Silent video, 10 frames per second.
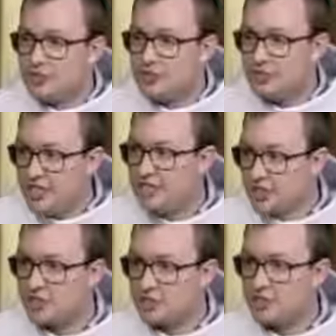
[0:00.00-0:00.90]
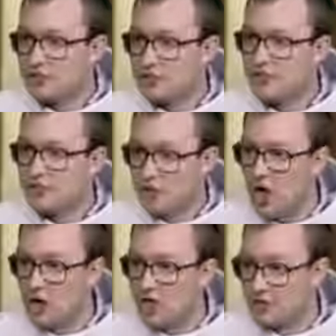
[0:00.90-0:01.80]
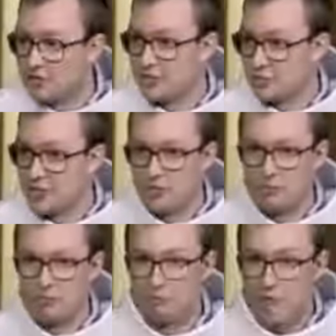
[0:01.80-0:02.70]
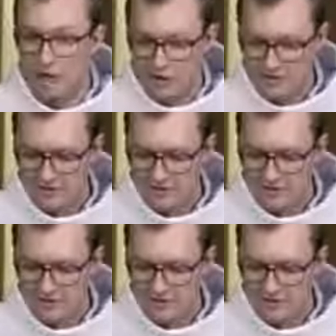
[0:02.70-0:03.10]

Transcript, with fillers: Jesus taught us the rhythm of prayer.